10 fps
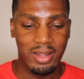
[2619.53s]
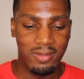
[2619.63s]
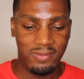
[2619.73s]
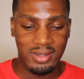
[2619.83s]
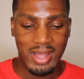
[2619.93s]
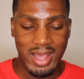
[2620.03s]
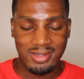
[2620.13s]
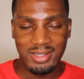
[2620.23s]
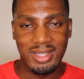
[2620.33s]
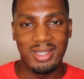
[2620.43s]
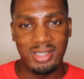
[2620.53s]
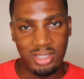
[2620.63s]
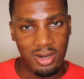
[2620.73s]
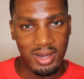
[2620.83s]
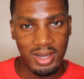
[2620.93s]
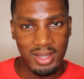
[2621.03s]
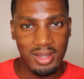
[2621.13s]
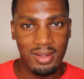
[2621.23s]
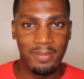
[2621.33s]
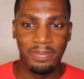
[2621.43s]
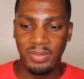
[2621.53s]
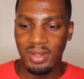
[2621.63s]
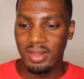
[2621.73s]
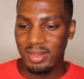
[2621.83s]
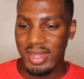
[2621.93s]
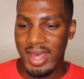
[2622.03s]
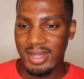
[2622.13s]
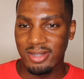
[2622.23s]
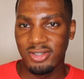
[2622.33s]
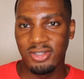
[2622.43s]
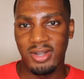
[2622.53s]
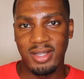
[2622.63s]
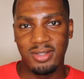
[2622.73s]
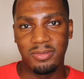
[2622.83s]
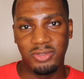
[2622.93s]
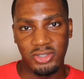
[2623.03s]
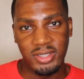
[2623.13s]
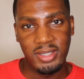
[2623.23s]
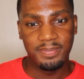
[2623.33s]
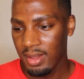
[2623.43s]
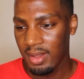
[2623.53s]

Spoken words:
if it actually is targeting that you're trying to treat.